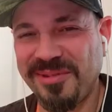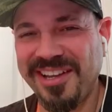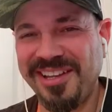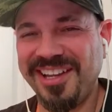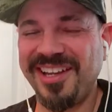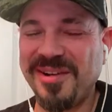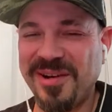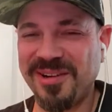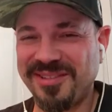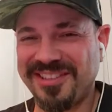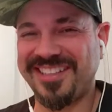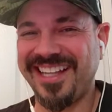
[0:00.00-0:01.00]
the way you
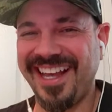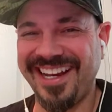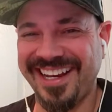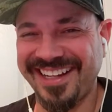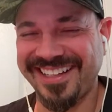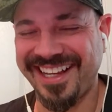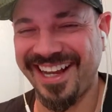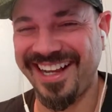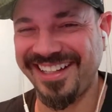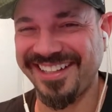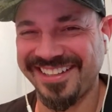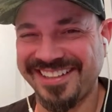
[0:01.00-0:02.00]
said it, it
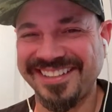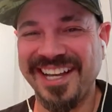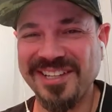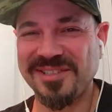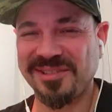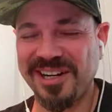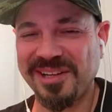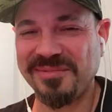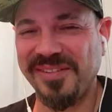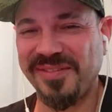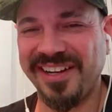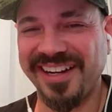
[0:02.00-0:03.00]
kind of struck
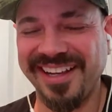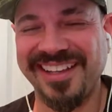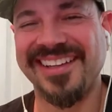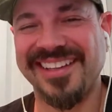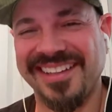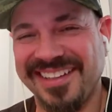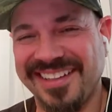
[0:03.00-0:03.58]
me funny.